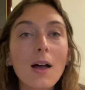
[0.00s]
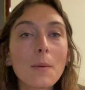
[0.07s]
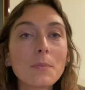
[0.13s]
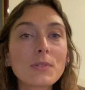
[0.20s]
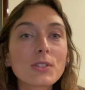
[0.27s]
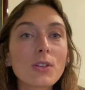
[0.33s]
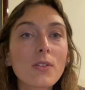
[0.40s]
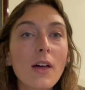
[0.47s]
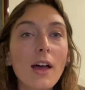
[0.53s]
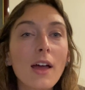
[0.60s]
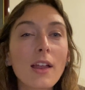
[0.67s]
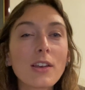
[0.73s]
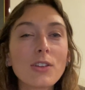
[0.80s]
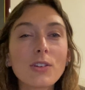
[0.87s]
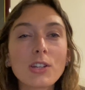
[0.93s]
So
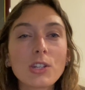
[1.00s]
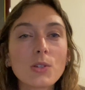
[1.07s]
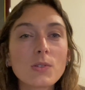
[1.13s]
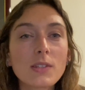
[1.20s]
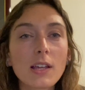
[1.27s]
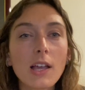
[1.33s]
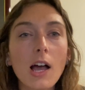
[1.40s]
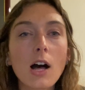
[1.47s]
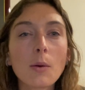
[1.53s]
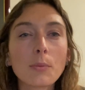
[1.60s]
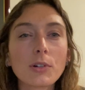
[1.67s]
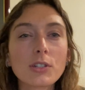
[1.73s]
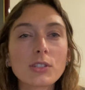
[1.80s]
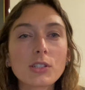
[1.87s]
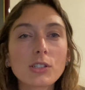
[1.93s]
then you can use like
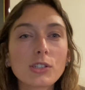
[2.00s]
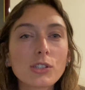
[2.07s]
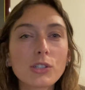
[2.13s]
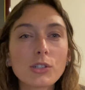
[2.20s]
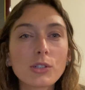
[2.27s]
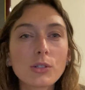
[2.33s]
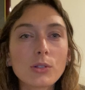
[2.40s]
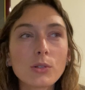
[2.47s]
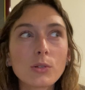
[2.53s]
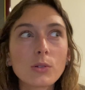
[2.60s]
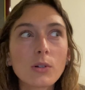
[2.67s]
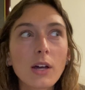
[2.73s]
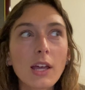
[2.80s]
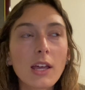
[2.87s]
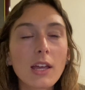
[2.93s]
Elmer's glue
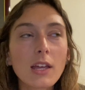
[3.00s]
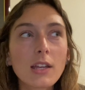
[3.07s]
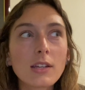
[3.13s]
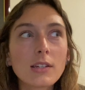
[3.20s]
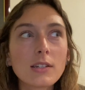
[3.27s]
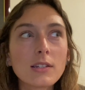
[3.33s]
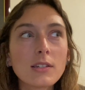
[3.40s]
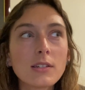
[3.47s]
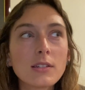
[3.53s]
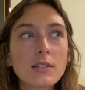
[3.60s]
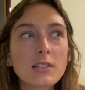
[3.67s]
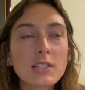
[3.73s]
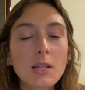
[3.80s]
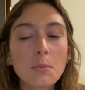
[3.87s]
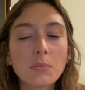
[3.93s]
and
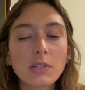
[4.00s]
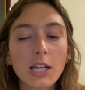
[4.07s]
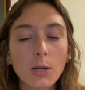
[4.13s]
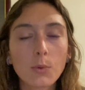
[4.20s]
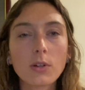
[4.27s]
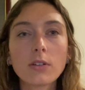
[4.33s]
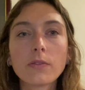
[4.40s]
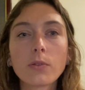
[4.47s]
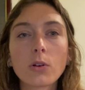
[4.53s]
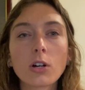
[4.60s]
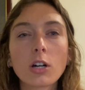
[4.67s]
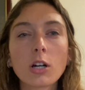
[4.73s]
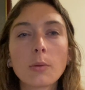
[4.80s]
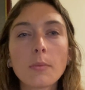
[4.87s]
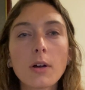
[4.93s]
some liquid
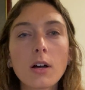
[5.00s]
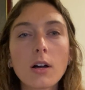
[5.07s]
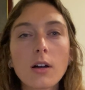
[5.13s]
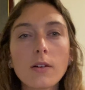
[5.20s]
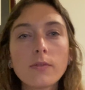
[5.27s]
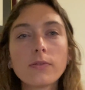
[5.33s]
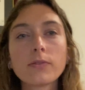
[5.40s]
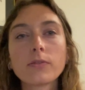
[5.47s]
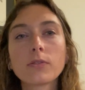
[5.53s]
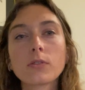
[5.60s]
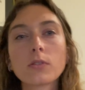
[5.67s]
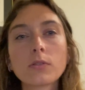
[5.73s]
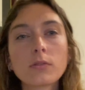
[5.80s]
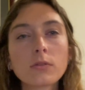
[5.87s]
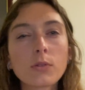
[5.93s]
form of
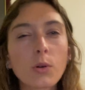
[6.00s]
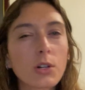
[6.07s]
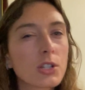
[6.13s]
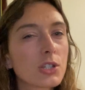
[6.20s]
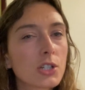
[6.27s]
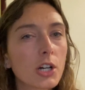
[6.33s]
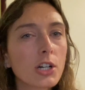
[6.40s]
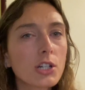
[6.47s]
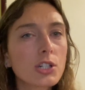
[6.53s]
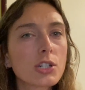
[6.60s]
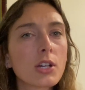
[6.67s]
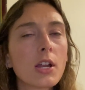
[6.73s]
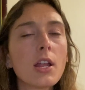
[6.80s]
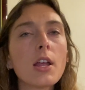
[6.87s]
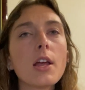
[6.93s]
cornstarch.
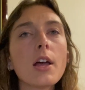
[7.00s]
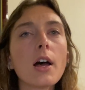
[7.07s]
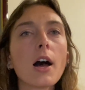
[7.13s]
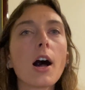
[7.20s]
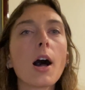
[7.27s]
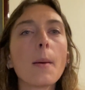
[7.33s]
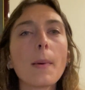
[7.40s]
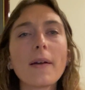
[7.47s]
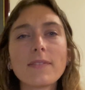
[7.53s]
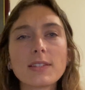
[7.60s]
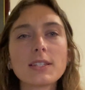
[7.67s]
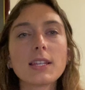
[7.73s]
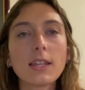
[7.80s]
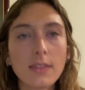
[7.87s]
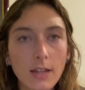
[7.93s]
I've
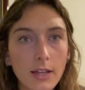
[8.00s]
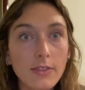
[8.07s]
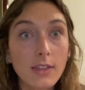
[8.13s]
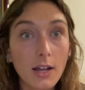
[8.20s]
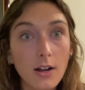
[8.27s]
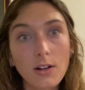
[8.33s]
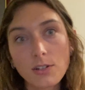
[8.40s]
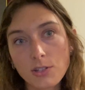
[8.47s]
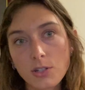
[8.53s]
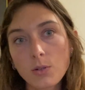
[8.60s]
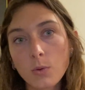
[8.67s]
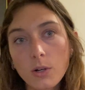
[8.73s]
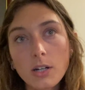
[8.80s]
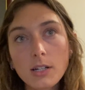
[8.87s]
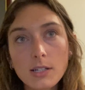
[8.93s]
seen that also
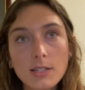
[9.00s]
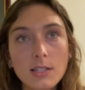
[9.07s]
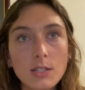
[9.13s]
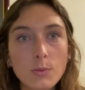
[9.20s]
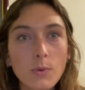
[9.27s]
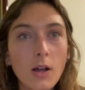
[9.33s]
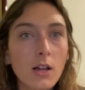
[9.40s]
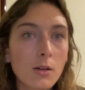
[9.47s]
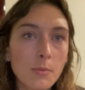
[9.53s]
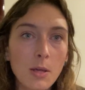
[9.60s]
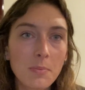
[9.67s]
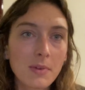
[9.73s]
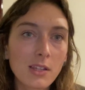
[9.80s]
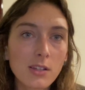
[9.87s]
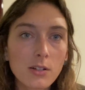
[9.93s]
works as well. It
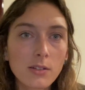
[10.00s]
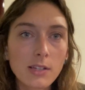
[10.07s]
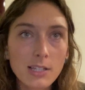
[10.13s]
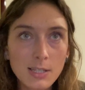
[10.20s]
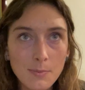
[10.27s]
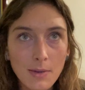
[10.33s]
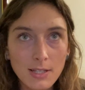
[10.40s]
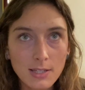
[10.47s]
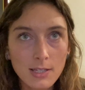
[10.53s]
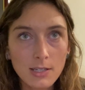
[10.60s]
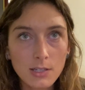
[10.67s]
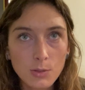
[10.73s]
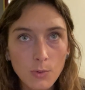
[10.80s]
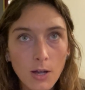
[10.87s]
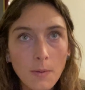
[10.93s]
might be a little less messy
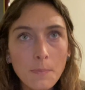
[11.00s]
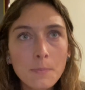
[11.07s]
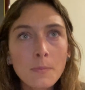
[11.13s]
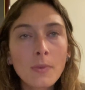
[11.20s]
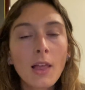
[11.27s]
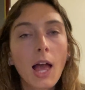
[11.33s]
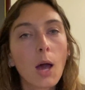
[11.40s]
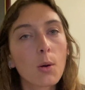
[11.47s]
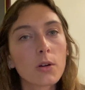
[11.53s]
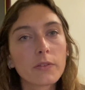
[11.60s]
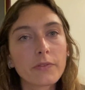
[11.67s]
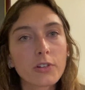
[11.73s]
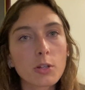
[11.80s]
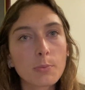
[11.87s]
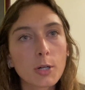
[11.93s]
as well. However,
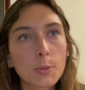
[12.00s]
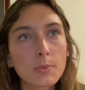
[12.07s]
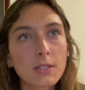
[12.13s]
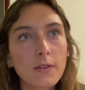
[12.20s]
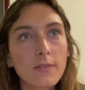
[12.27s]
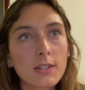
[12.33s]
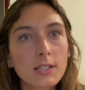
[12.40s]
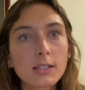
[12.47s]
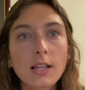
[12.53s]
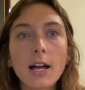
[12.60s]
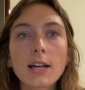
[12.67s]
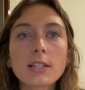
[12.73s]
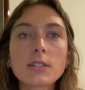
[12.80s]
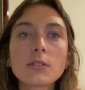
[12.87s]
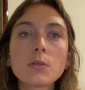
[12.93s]
for the purpose of this
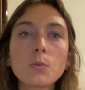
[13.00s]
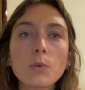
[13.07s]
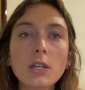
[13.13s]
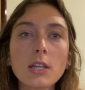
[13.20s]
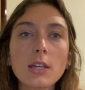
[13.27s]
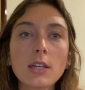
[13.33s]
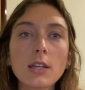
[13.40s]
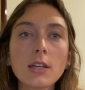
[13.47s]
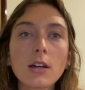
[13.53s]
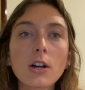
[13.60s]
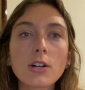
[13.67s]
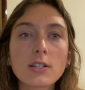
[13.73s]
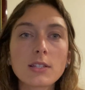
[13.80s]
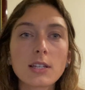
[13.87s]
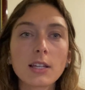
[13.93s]
class, we
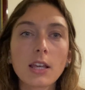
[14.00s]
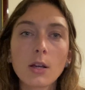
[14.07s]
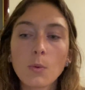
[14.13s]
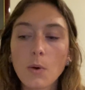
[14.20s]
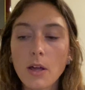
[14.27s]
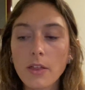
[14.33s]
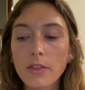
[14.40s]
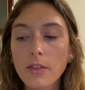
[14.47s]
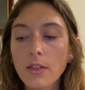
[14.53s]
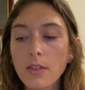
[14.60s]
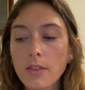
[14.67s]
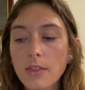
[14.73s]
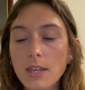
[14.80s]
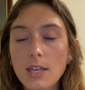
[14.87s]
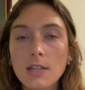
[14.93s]
are sticking with
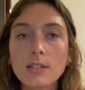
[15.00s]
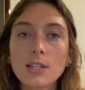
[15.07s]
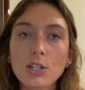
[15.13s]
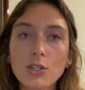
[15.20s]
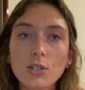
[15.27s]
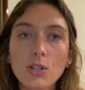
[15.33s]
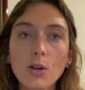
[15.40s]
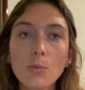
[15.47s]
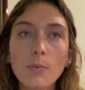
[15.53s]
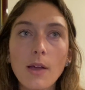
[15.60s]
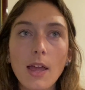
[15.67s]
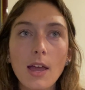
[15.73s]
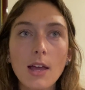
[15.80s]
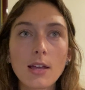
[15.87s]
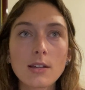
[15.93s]
the dish soap
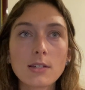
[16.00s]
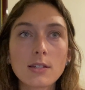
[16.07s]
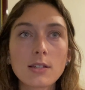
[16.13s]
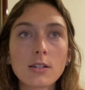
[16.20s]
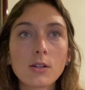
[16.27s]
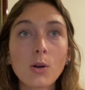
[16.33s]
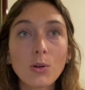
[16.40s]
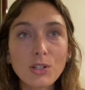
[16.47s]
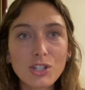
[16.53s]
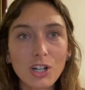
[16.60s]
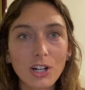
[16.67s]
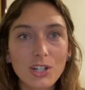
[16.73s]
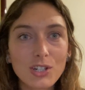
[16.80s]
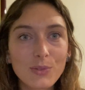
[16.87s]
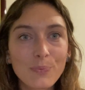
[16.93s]
and
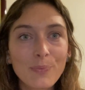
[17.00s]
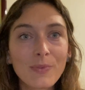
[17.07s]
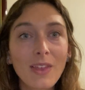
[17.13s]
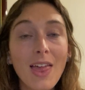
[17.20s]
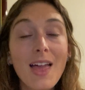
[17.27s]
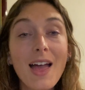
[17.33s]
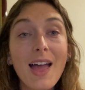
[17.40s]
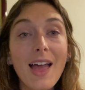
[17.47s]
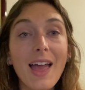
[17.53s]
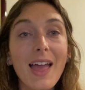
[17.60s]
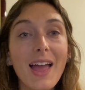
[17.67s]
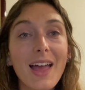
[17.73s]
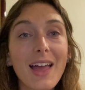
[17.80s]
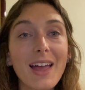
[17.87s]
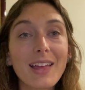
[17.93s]
cornstarch.
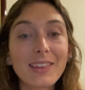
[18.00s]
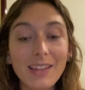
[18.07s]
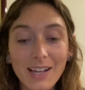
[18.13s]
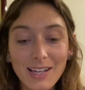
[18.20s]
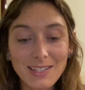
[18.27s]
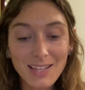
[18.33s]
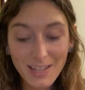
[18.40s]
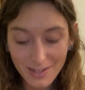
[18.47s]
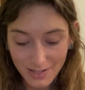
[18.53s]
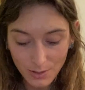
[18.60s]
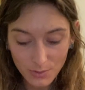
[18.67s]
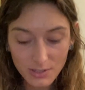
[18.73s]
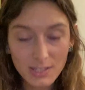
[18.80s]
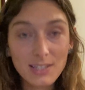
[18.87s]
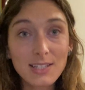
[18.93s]
And like I said, it
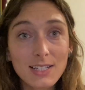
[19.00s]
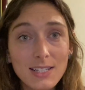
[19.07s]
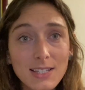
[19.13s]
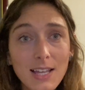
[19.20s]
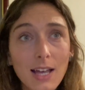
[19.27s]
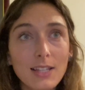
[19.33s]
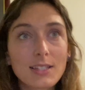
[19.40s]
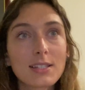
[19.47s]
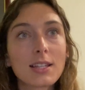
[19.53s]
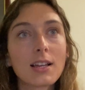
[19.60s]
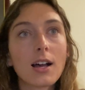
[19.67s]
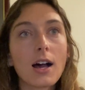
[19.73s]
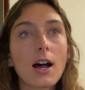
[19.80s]
was a success.